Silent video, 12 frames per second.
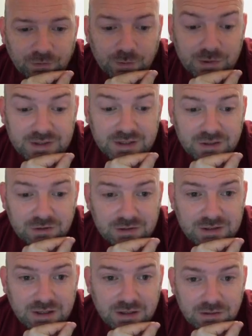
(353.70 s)
my secondaries
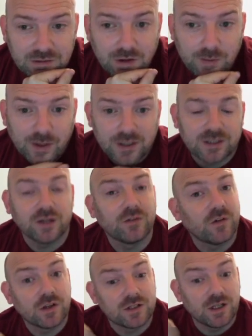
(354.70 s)
again. I managed to get
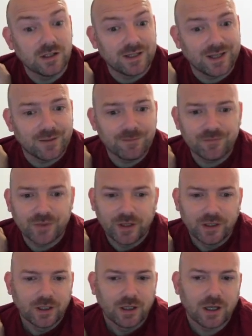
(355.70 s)
first turn again.
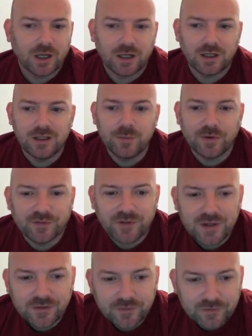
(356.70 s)
Leap of
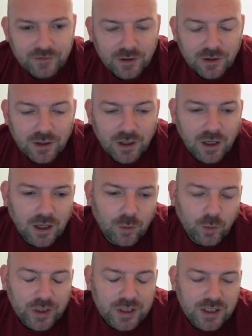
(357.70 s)
Faith,
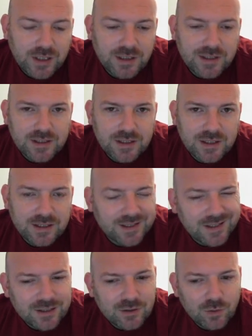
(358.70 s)
which is the
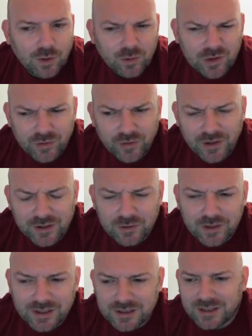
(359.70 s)
Sisters one, which I found
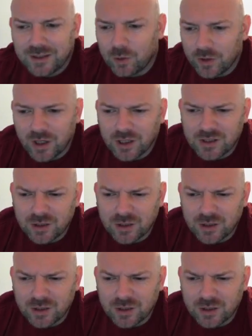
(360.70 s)
actually quite hard to